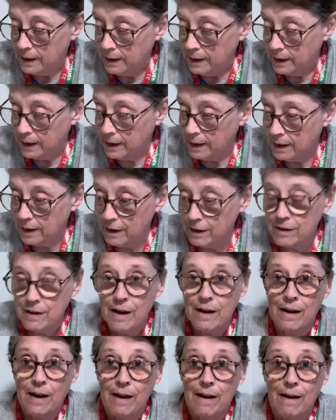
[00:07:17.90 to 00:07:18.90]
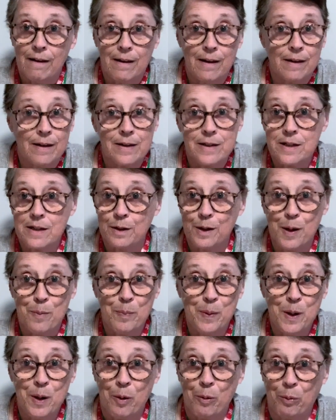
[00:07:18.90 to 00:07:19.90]
And it's going to
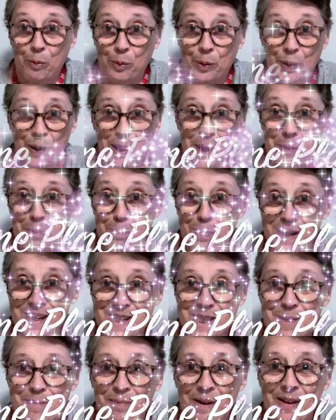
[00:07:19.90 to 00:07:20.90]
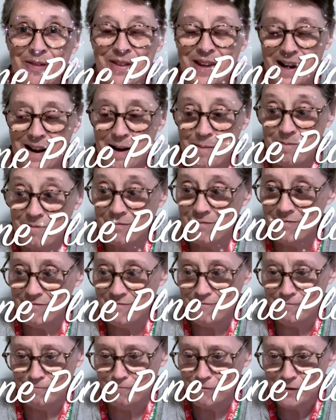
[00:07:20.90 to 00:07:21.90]
be a really busy month, and I'm
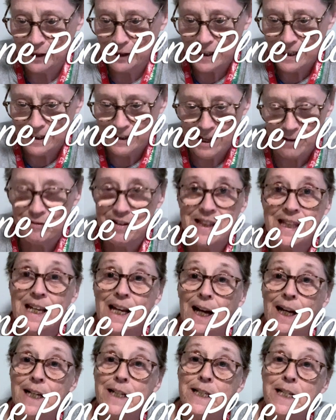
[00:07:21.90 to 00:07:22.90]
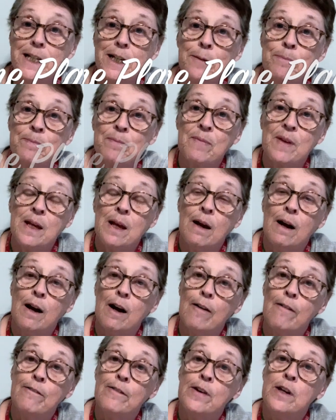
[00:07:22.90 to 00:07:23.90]
really loving the idea
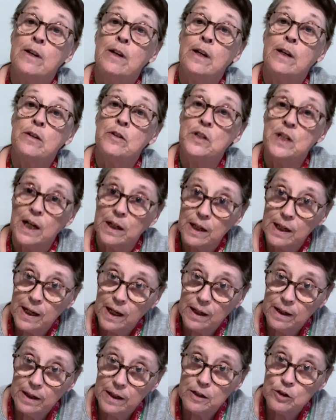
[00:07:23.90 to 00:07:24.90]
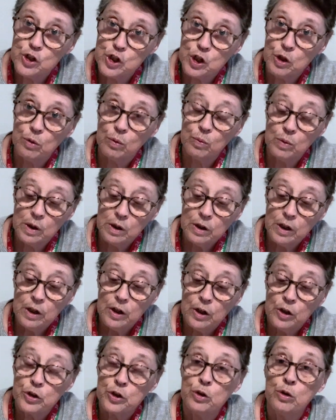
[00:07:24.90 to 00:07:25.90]
of dedicating June
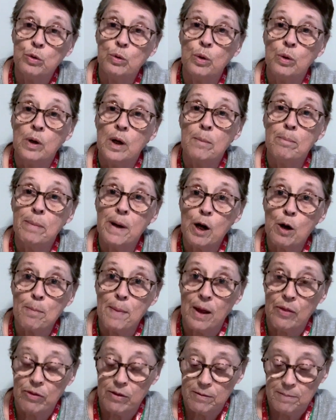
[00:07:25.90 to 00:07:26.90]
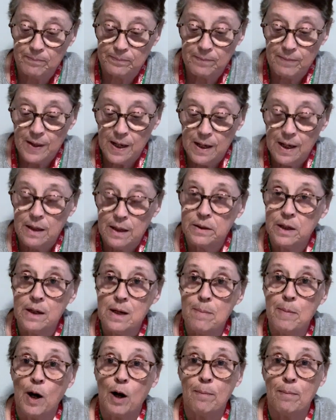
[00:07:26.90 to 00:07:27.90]
to Bear Month, Teddy
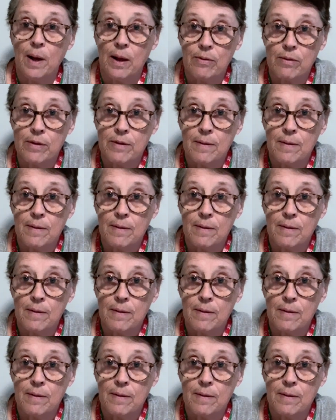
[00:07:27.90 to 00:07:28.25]
Bear Month.